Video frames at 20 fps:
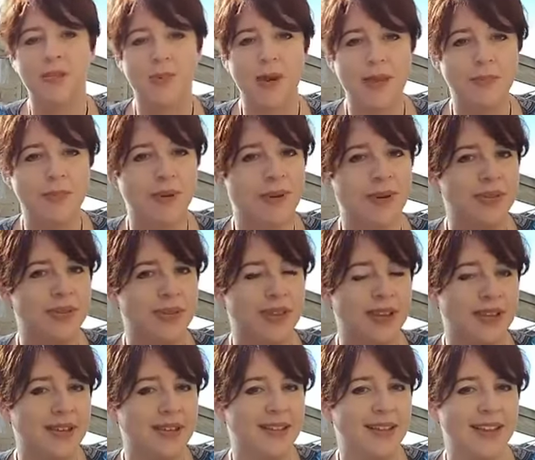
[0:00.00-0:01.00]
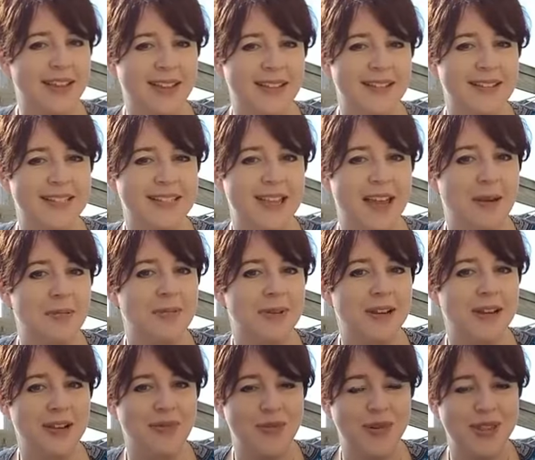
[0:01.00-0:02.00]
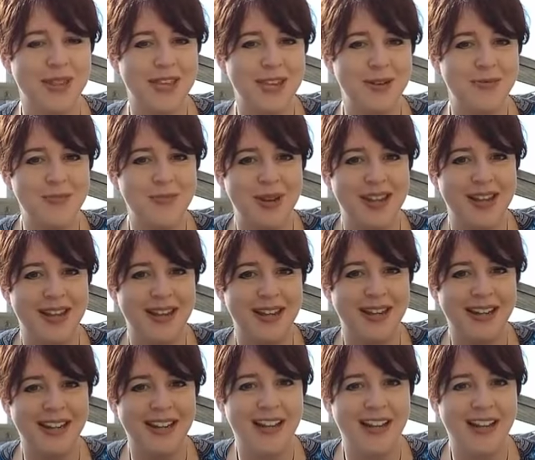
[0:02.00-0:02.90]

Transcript: rebirthing that's happening within me.